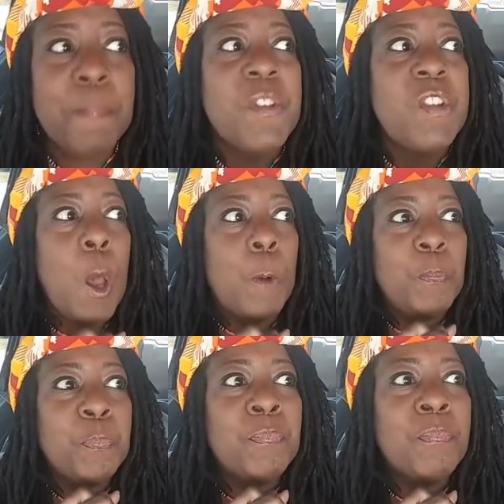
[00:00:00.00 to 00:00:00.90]
So
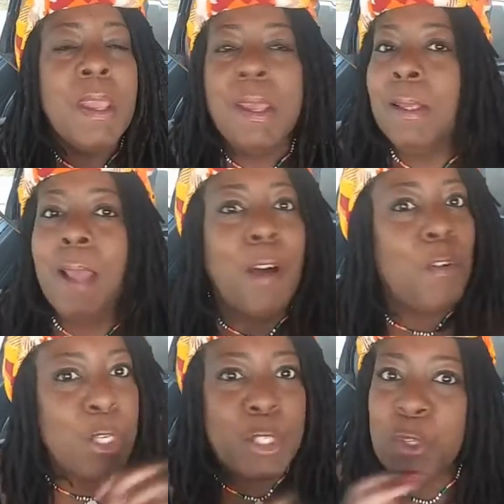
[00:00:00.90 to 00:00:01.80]
of
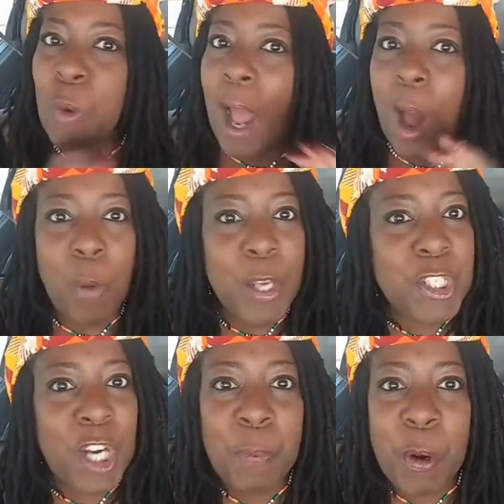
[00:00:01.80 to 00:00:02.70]
course, I always
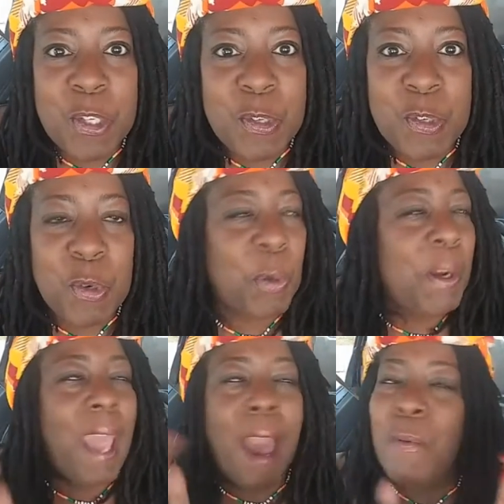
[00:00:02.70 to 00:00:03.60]
share a personal
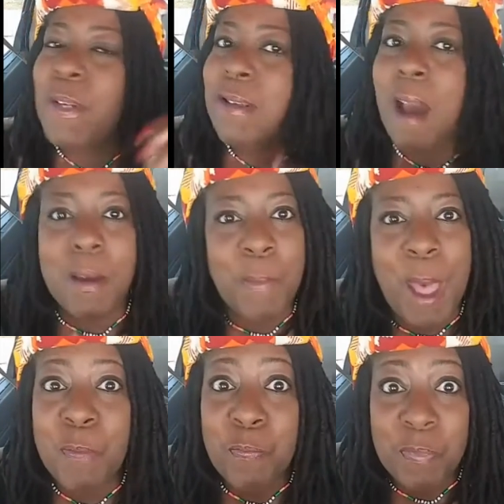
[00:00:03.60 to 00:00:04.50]
story. I always talk
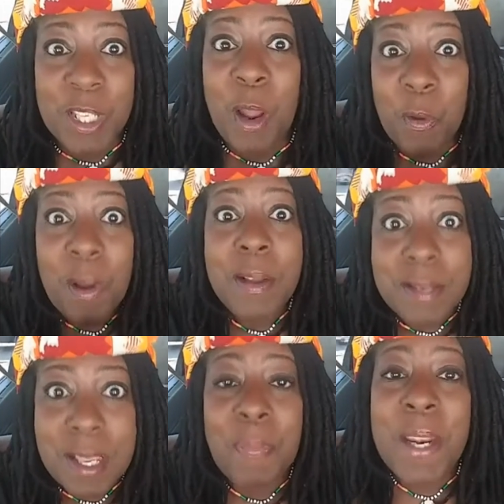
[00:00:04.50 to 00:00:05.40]
about,
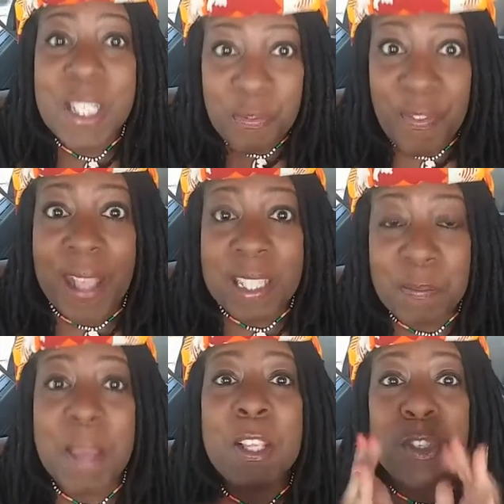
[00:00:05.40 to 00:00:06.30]
something that has affected
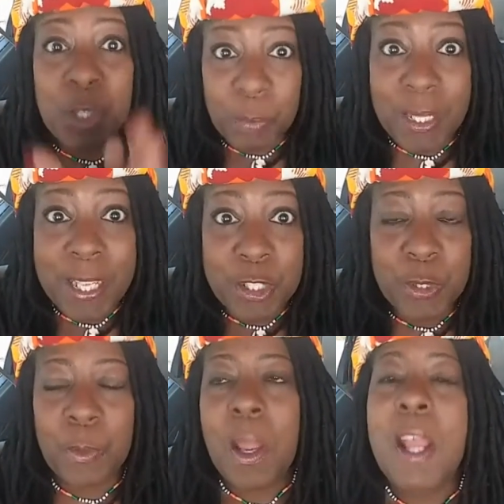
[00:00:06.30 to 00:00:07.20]
me that you can relate to.